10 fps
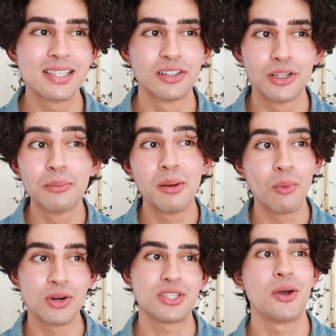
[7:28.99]
They're a little bit
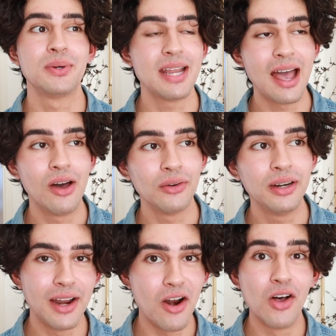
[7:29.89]
more toned
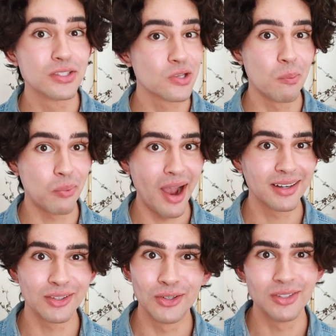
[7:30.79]
down and also
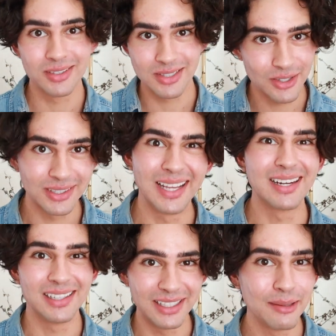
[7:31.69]
practical because you can like
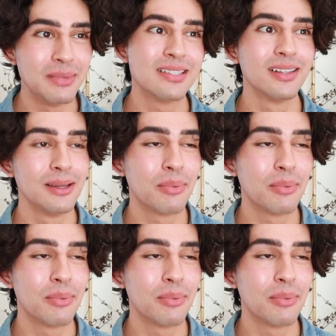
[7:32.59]
clean them easily.